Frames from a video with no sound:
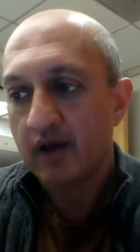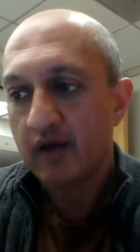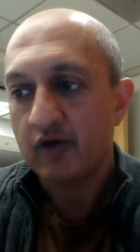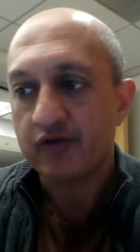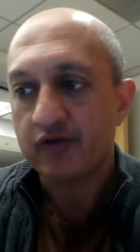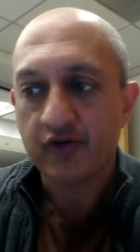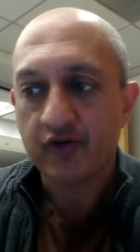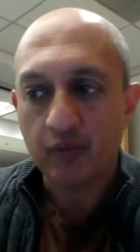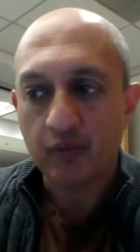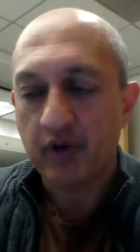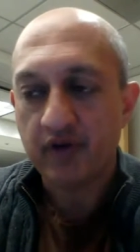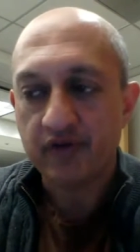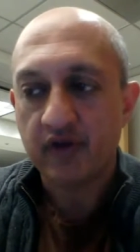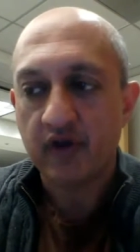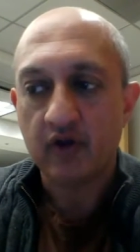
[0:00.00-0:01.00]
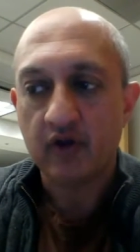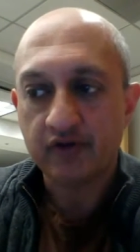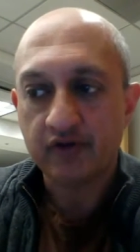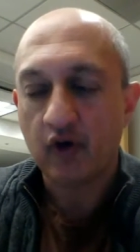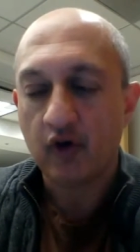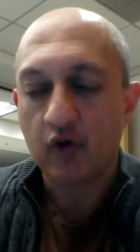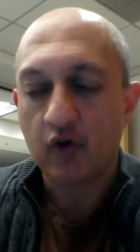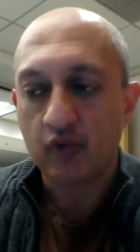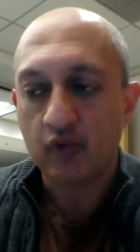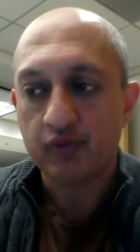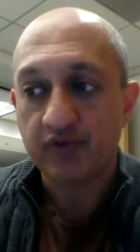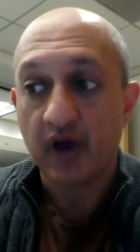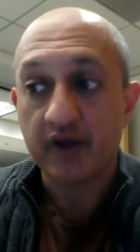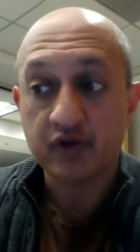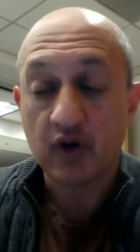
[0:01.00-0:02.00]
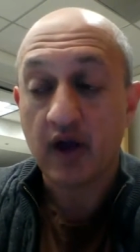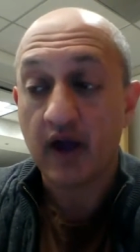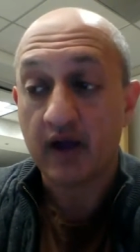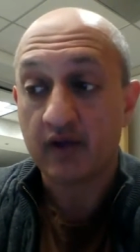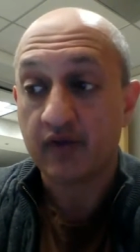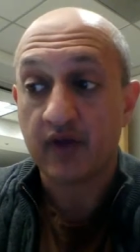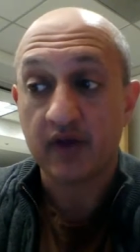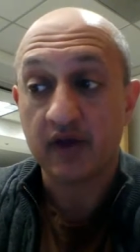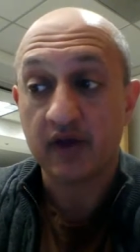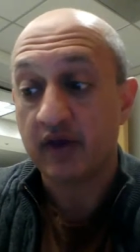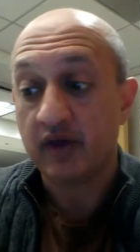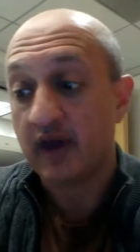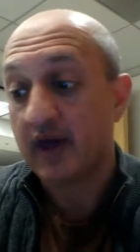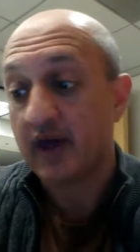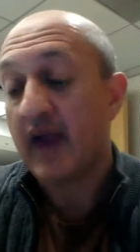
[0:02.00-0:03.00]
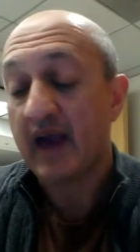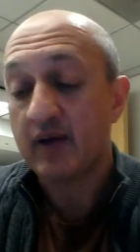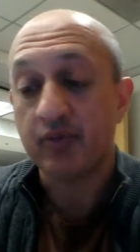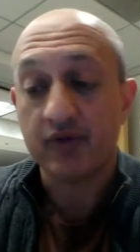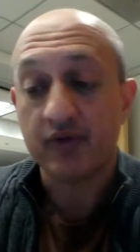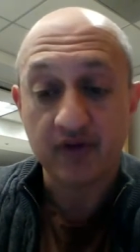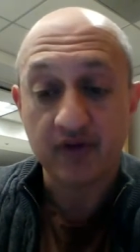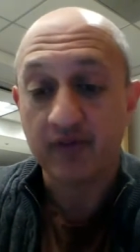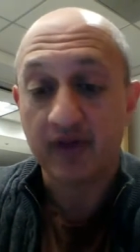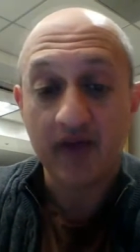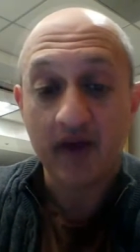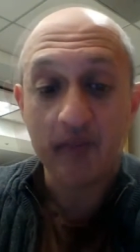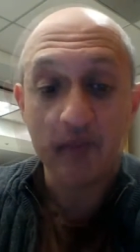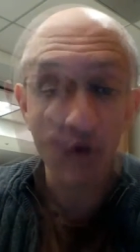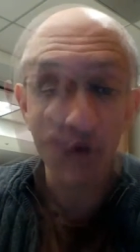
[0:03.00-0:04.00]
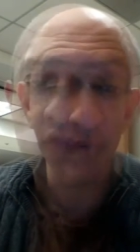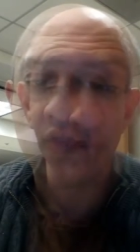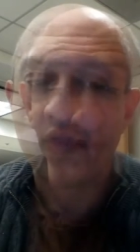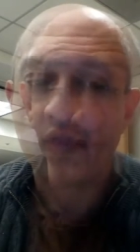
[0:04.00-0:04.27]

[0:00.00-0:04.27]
you're so busy, you're so sidetracked that you can't come up with something in that moment.